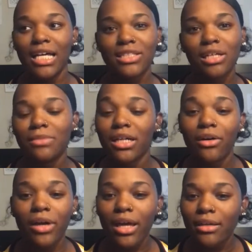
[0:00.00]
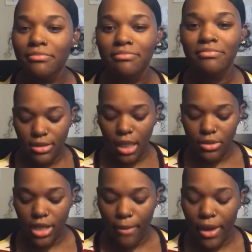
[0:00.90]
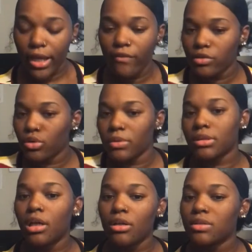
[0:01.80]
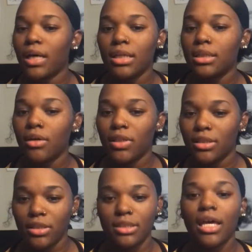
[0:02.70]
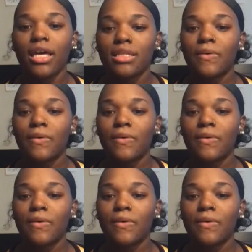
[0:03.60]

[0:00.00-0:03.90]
So I'm like, okay. By the time she got back, every store was closed, so I couldn't go get another test.